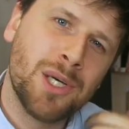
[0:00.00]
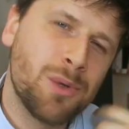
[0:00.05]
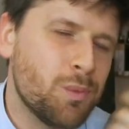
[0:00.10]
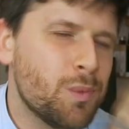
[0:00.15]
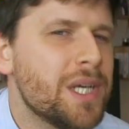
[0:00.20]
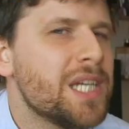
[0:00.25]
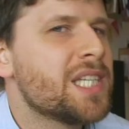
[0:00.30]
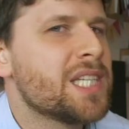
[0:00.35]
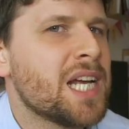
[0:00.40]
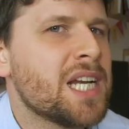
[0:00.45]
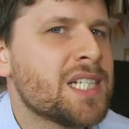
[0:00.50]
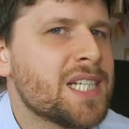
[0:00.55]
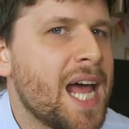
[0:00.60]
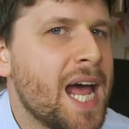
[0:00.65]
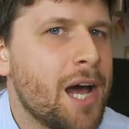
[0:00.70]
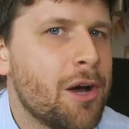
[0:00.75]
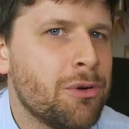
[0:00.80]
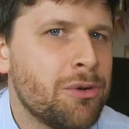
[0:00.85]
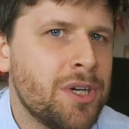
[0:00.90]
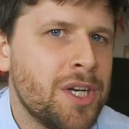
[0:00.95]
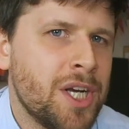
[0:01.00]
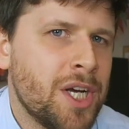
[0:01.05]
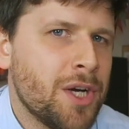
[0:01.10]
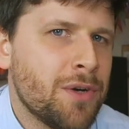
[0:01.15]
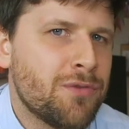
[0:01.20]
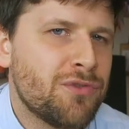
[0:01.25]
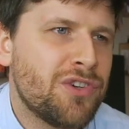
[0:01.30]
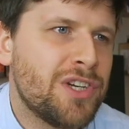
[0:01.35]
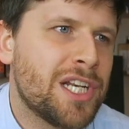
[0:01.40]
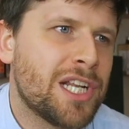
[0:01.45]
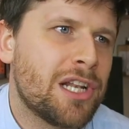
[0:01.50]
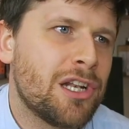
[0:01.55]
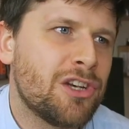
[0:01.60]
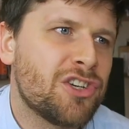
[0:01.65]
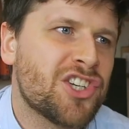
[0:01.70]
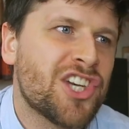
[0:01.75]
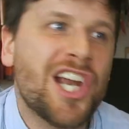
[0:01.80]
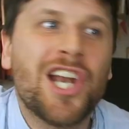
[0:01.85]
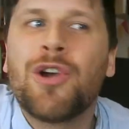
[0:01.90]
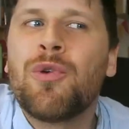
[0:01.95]
and we sat down for a
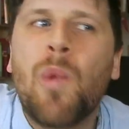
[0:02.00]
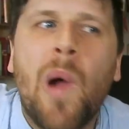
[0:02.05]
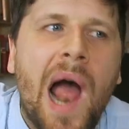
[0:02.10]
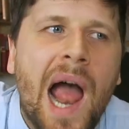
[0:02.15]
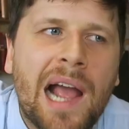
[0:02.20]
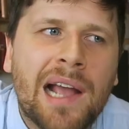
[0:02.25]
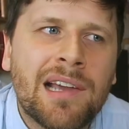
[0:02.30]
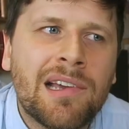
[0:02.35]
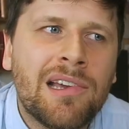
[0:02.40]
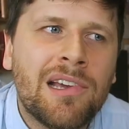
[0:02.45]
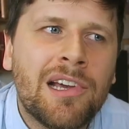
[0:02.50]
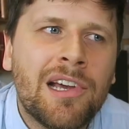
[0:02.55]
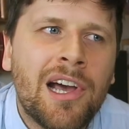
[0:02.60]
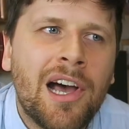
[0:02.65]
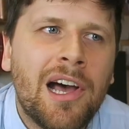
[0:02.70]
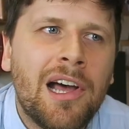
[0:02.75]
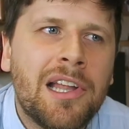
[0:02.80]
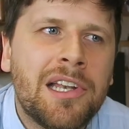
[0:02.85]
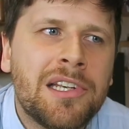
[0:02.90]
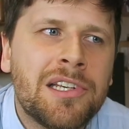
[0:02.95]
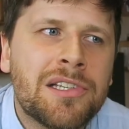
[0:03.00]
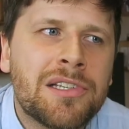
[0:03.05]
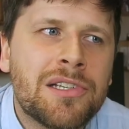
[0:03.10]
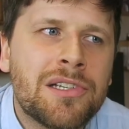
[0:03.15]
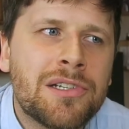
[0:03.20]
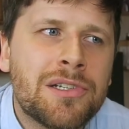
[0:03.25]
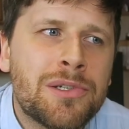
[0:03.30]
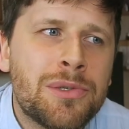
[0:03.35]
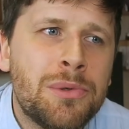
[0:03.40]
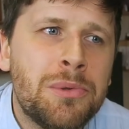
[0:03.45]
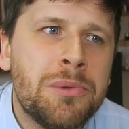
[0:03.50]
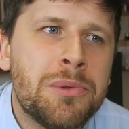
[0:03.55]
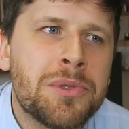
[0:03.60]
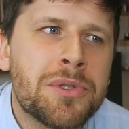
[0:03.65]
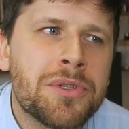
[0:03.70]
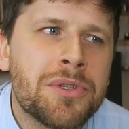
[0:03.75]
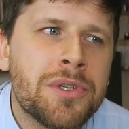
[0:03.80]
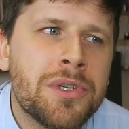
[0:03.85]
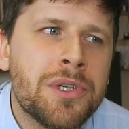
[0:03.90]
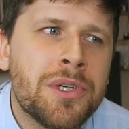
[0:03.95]
little chin wag and
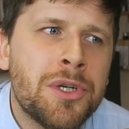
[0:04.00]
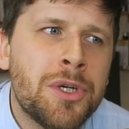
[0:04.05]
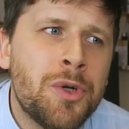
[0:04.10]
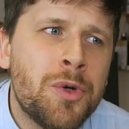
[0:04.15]
talked